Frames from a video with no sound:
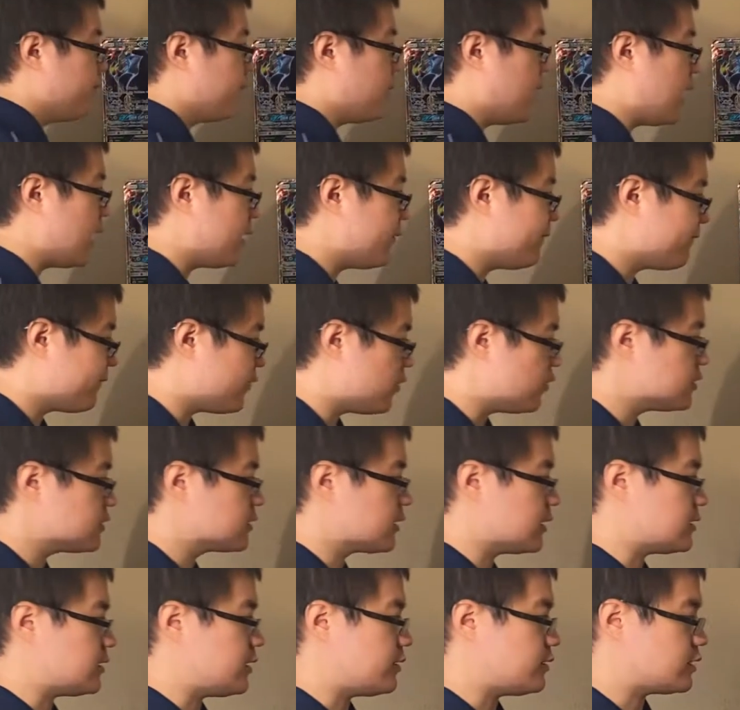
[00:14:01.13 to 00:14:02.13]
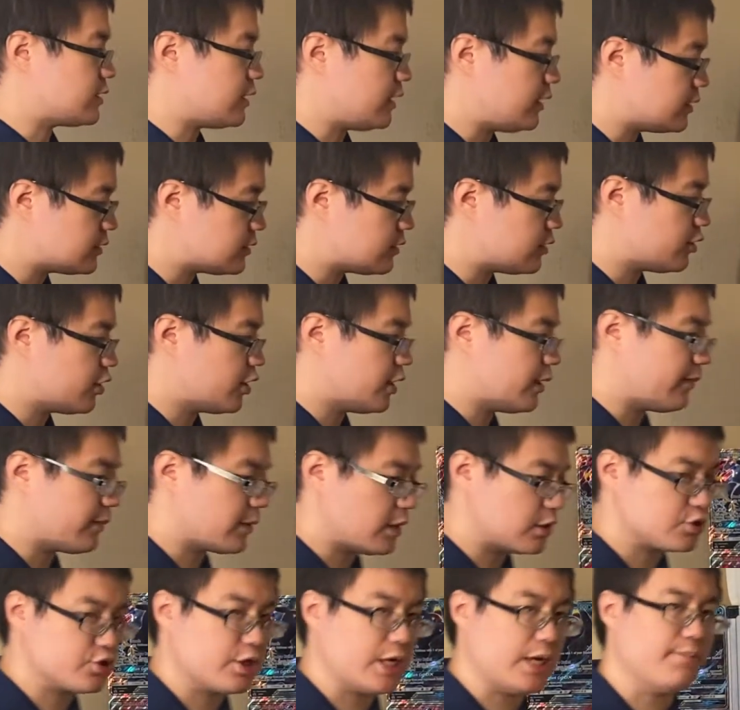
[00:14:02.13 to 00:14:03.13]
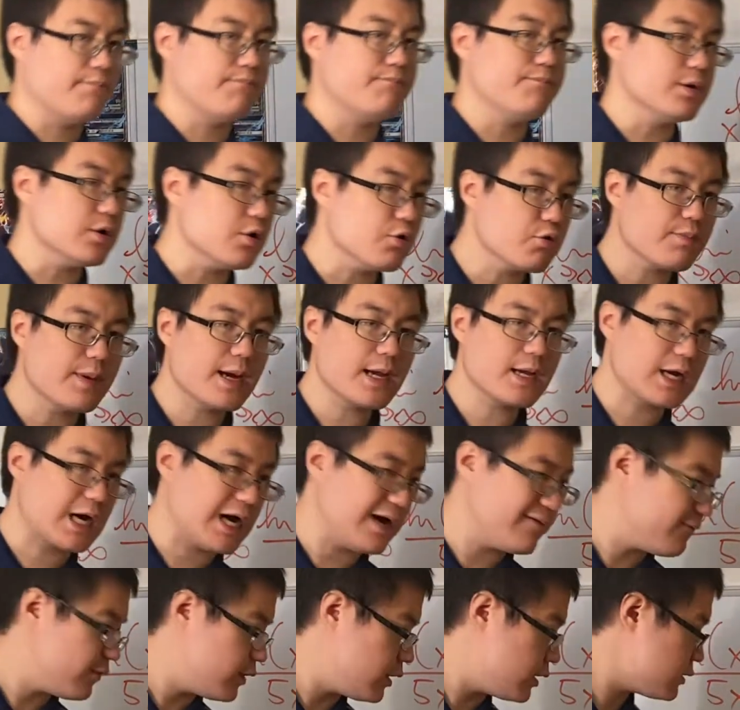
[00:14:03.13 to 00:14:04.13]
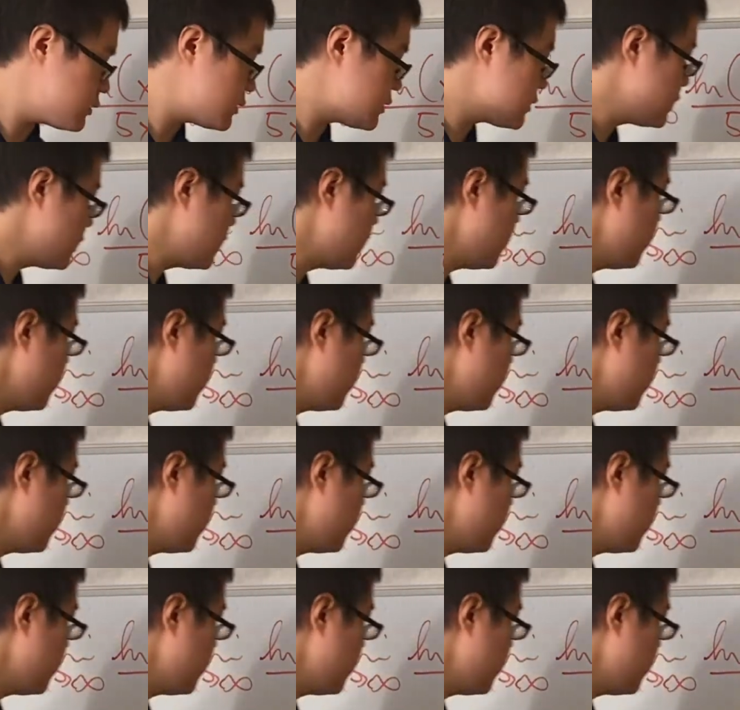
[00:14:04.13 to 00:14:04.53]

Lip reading: bottom first because it's easier, and I'm going to try to build my confidence.